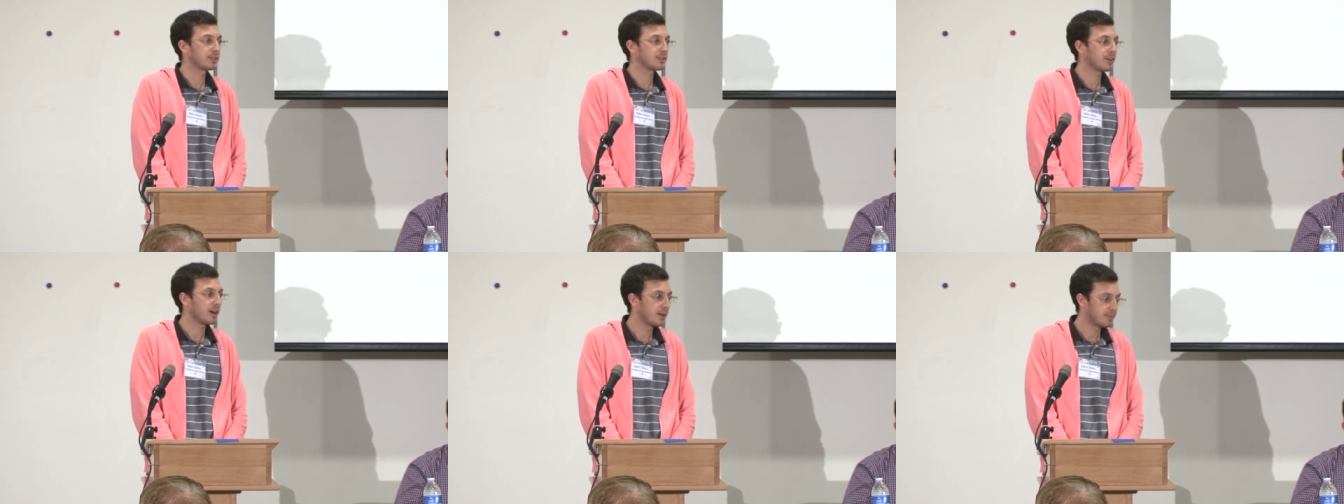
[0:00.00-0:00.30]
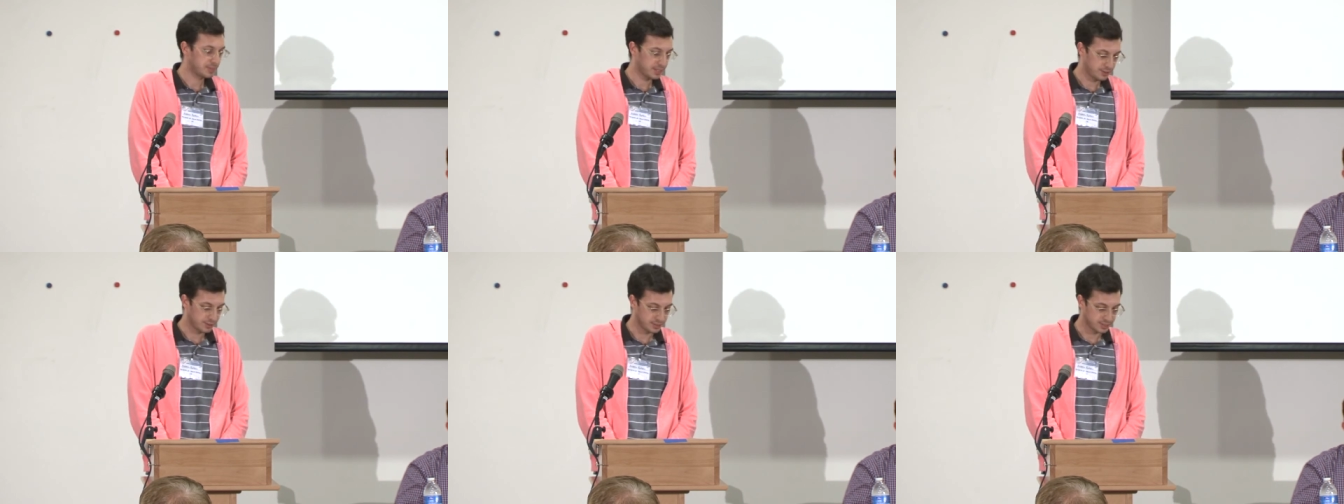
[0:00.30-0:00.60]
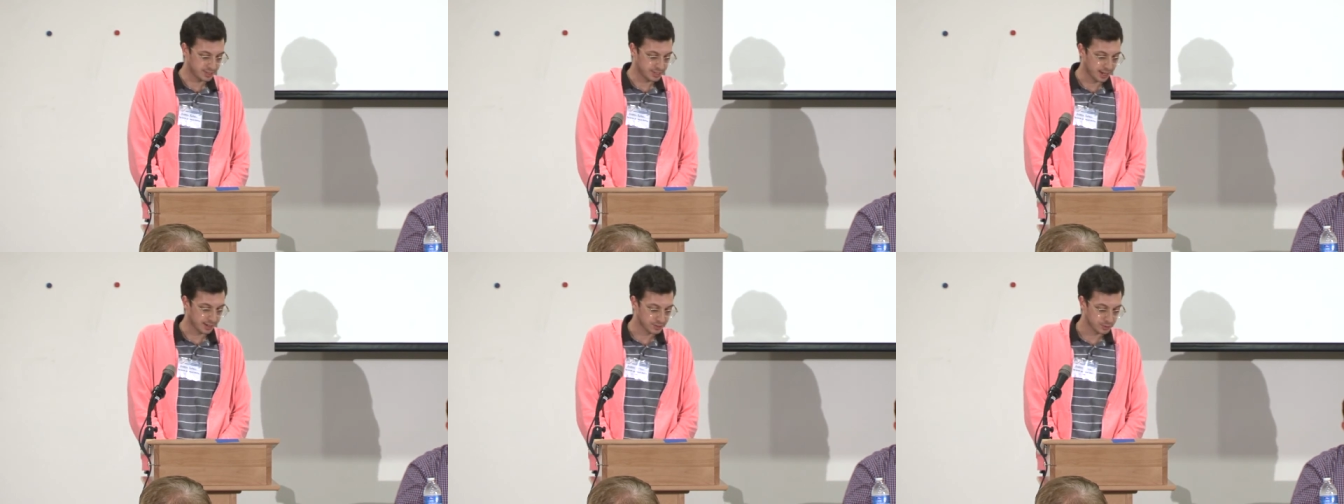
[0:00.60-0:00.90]
crimes such as
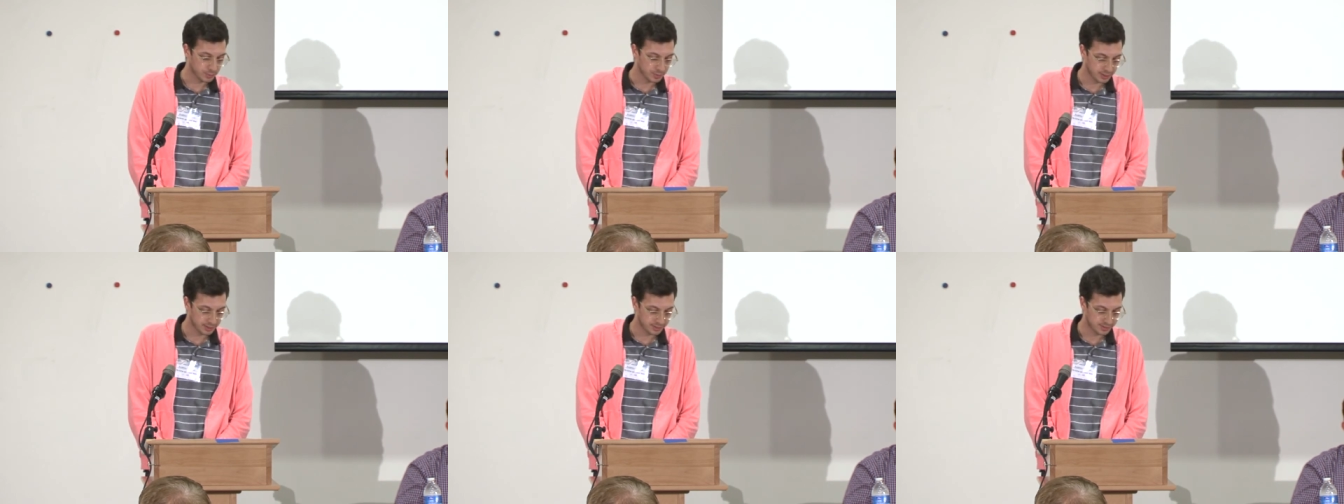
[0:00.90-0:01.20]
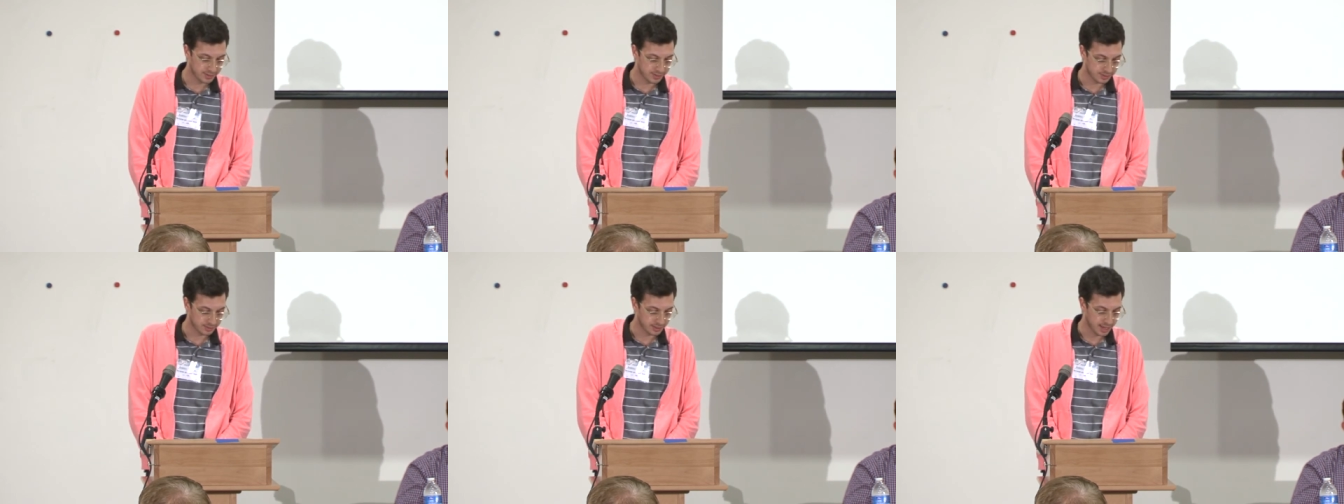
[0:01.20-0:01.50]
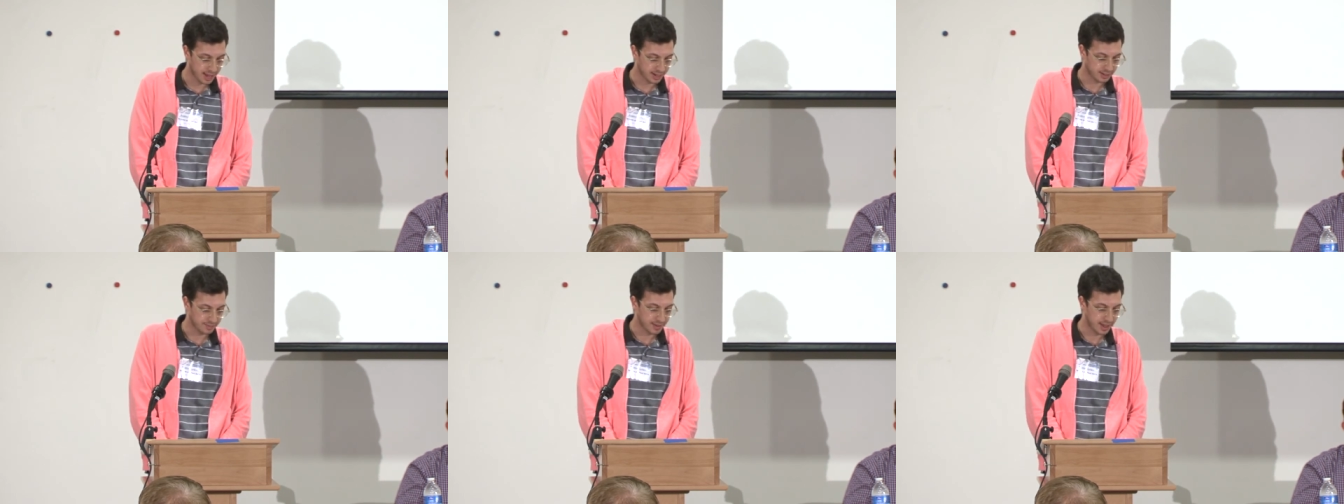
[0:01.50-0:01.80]
sex work due to
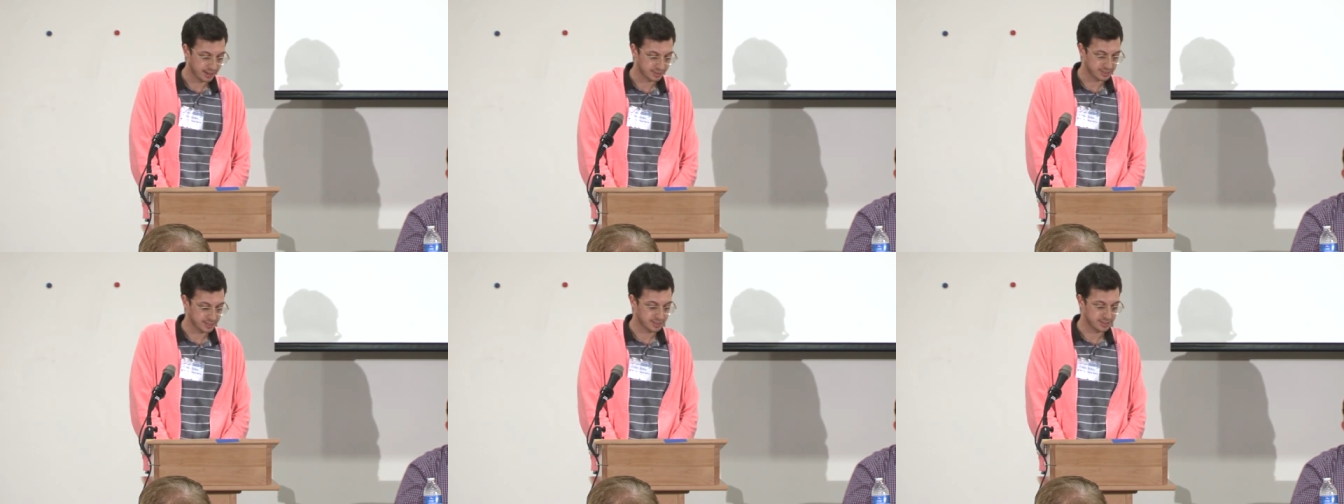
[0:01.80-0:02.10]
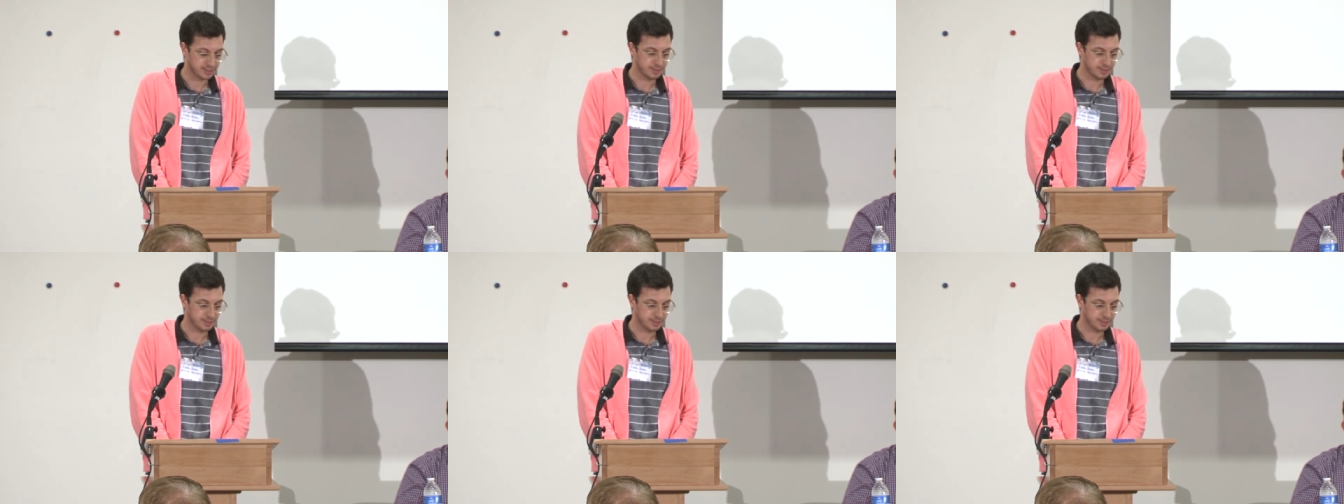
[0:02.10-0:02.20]
lack of access